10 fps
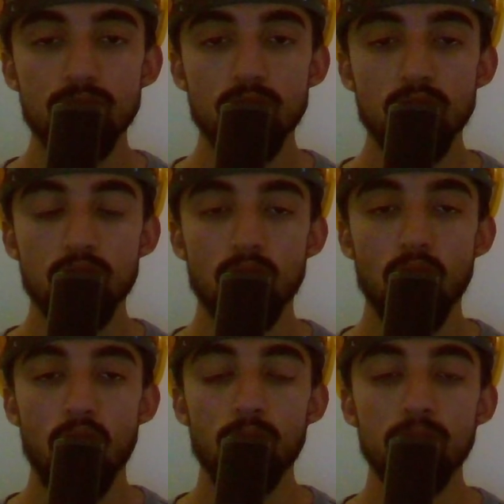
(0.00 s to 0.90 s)
So
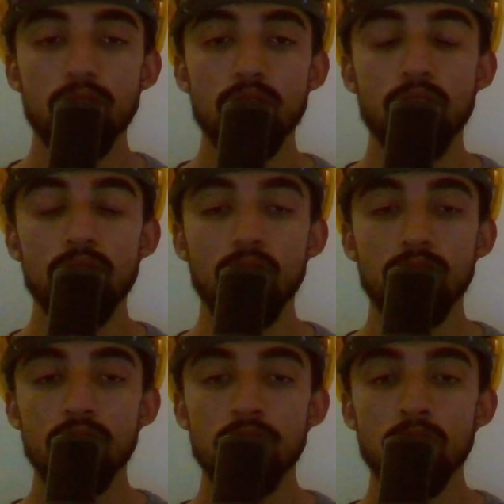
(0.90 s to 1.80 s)
I would say that
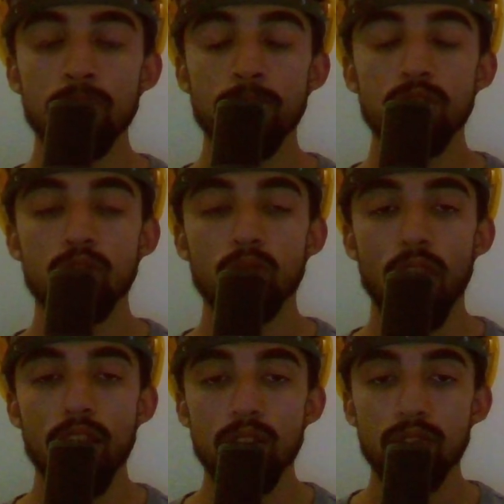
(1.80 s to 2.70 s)
this image,
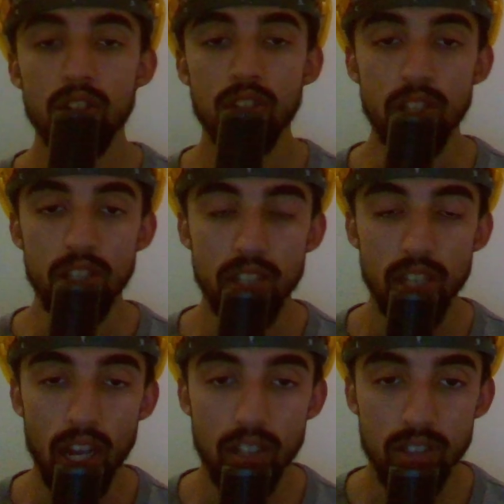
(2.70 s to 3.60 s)
quite evidently, it
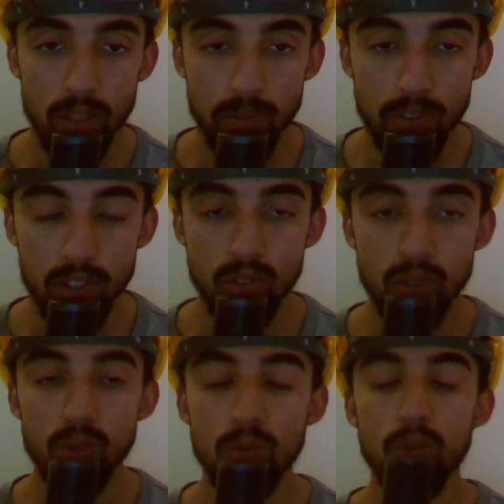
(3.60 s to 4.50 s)
has something to
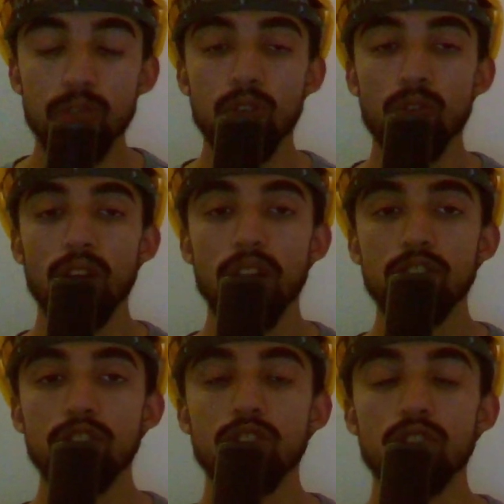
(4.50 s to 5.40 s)
do with the
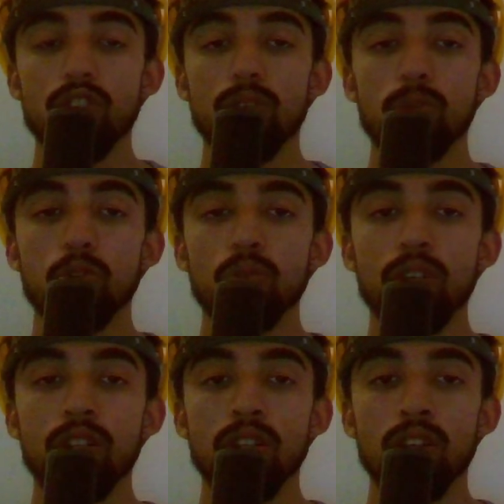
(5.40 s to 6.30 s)
relationship
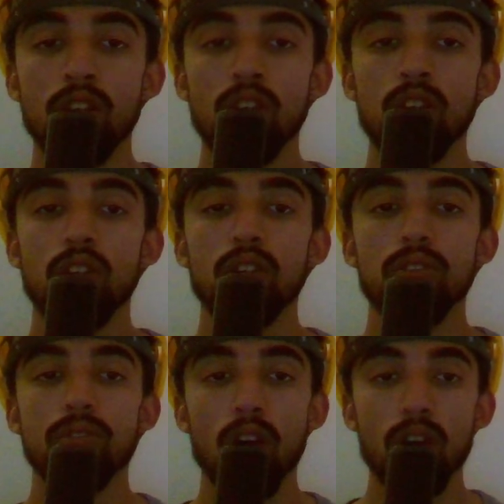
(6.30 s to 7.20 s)
between
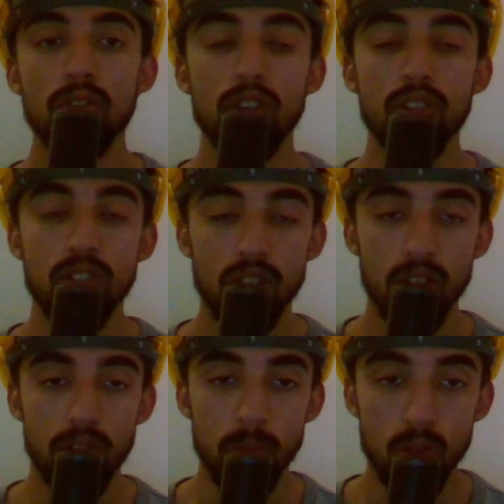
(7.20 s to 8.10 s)
father and
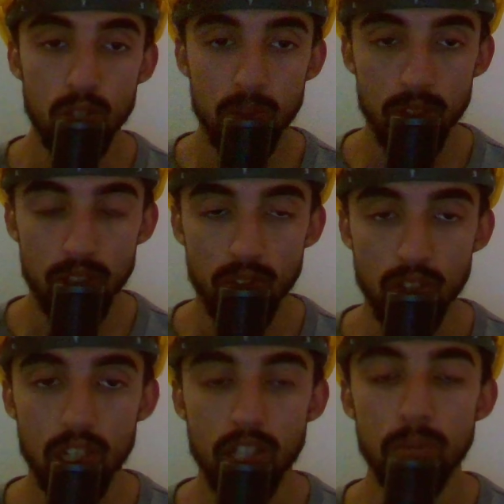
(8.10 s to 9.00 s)
son, more
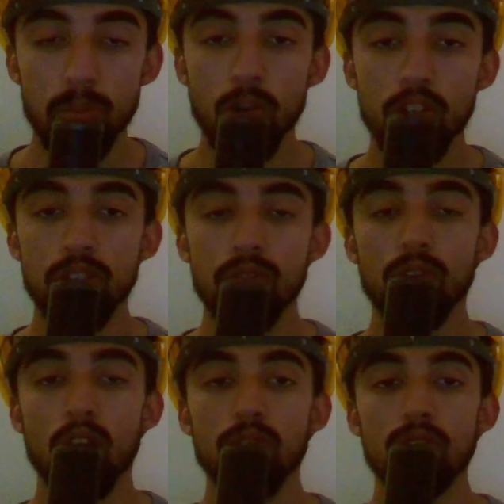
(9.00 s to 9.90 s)
specifically modern
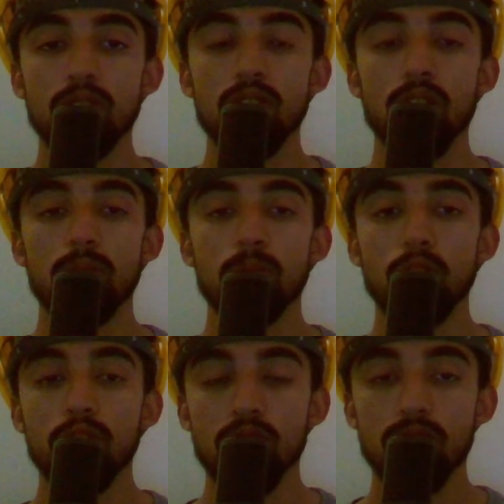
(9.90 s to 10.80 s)
fathers and
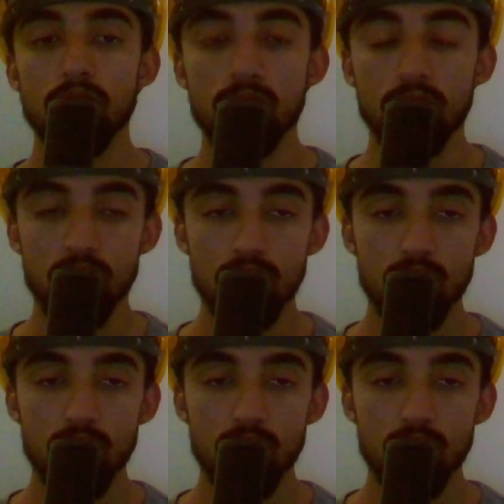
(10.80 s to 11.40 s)
modern sons.